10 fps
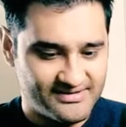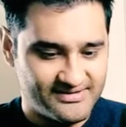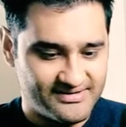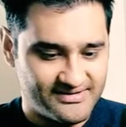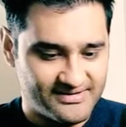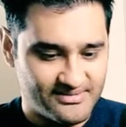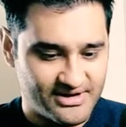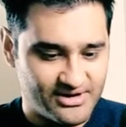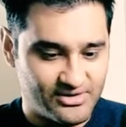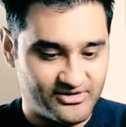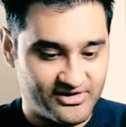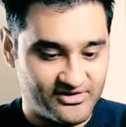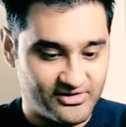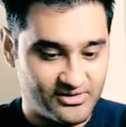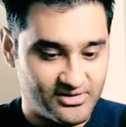That made no sense at
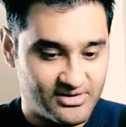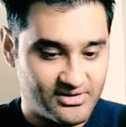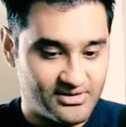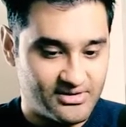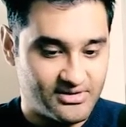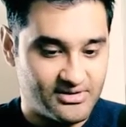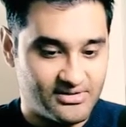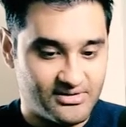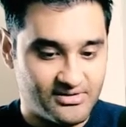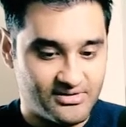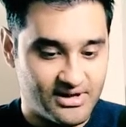all. Okay.